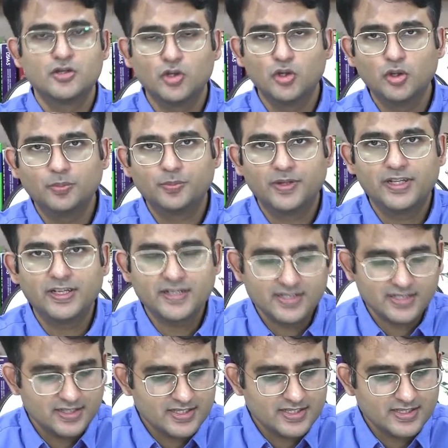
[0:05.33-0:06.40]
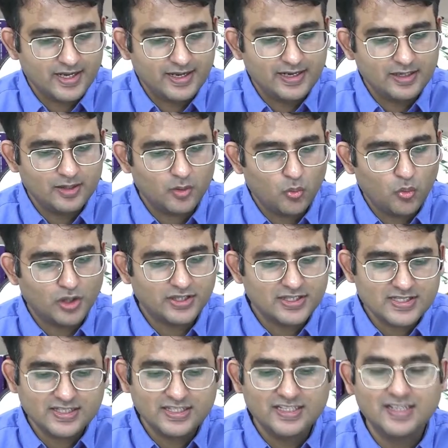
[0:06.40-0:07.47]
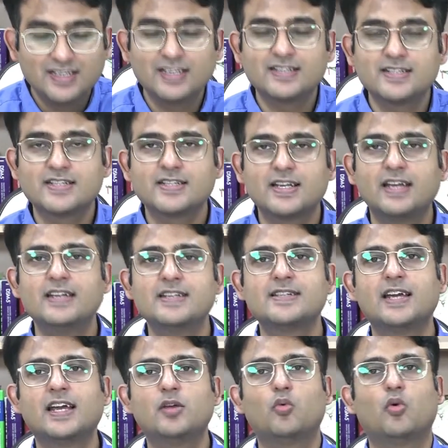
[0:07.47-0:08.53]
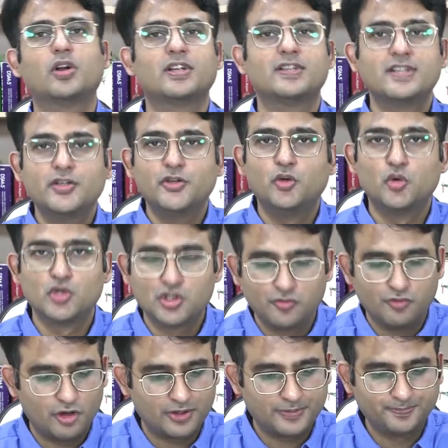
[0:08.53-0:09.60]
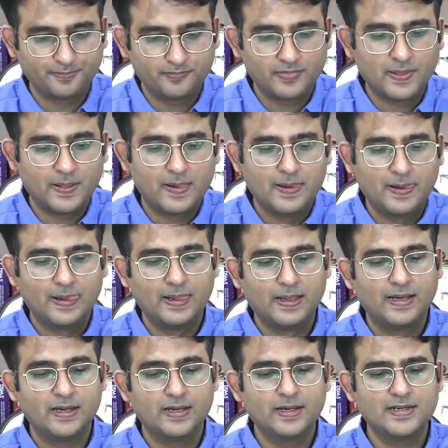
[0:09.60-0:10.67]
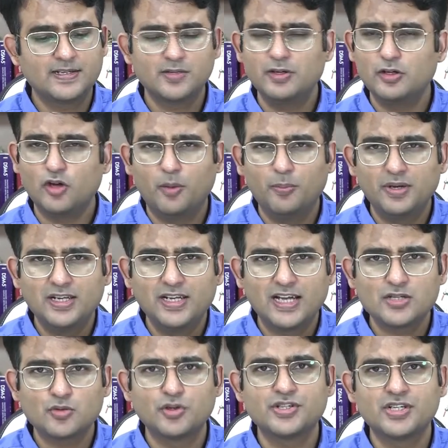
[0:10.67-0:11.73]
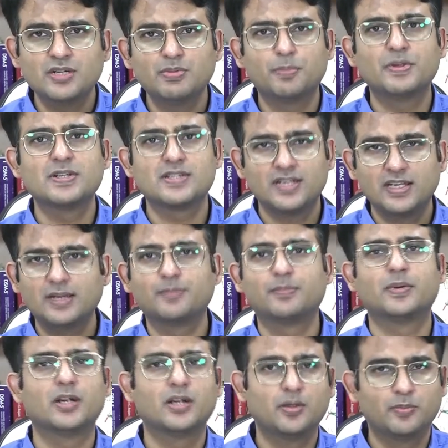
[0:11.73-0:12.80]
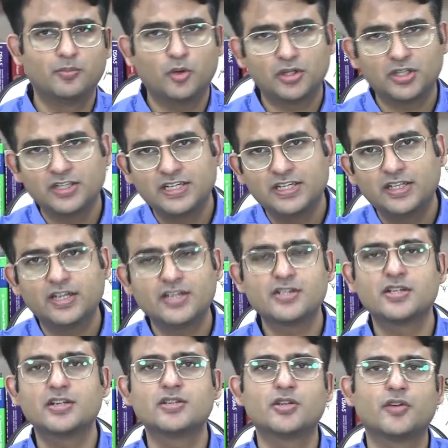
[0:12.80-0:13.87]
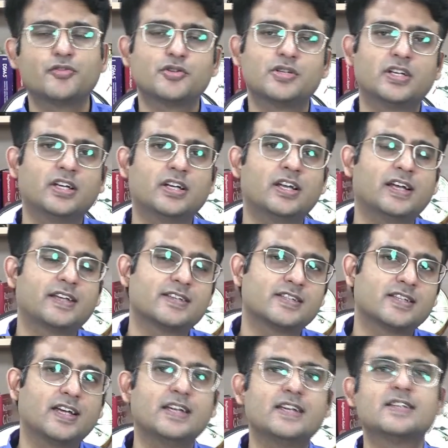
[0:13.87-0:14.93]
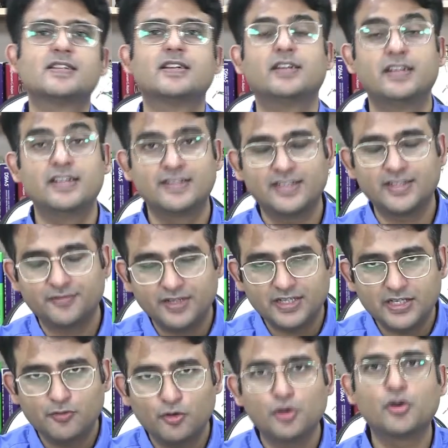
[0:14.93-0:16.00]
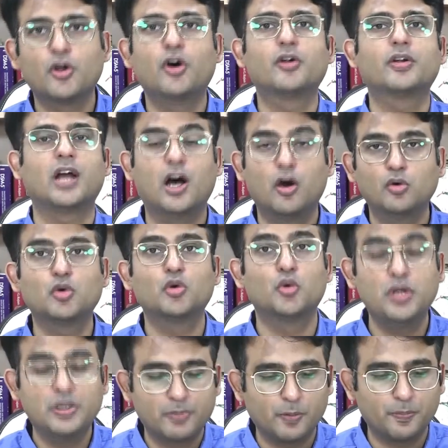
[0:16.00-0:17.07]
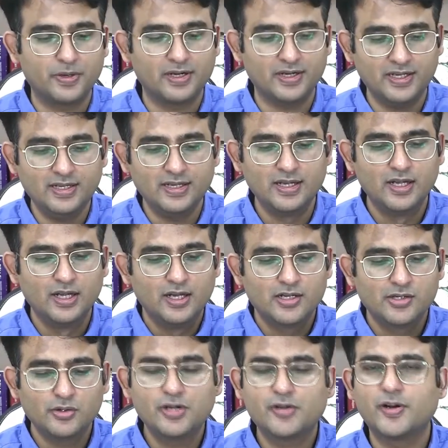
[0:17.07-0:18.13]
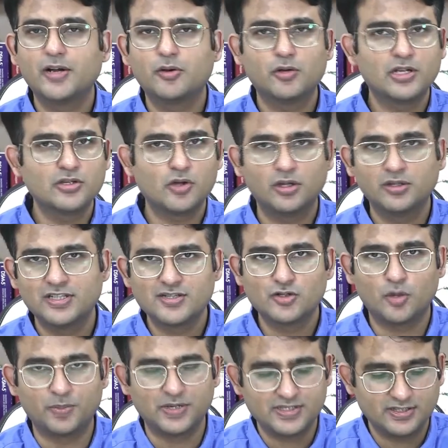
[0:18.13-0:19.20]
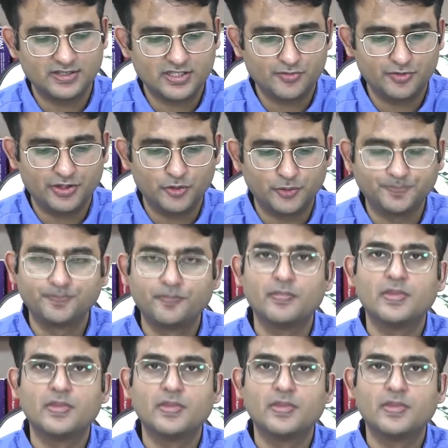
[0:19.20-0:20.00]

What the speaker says: So let us understand what is Kegel exercise and what is it used for. It's a very commonly asked question. People say, what are the indications of using Kegel exercise? Is it effective or not? How to do it properly? So we'll try to touch all these topics in this video.